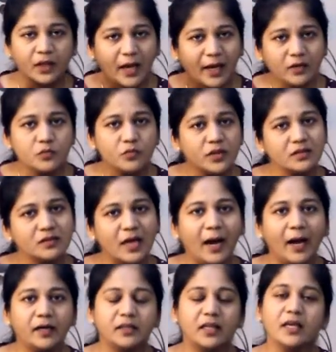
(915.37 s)
and with
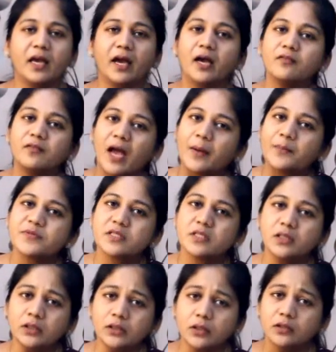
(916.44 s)
that they have
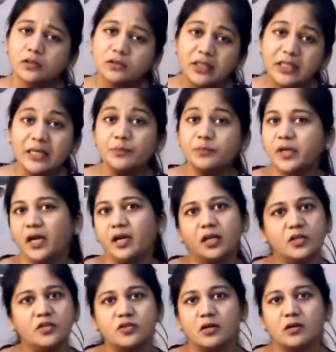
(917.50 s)
absent deep
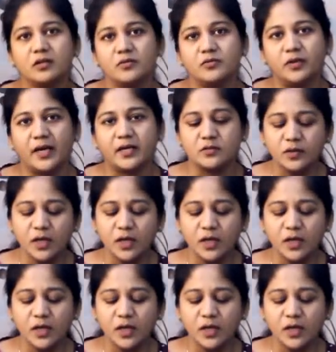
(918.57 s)
tendon jerk reflex.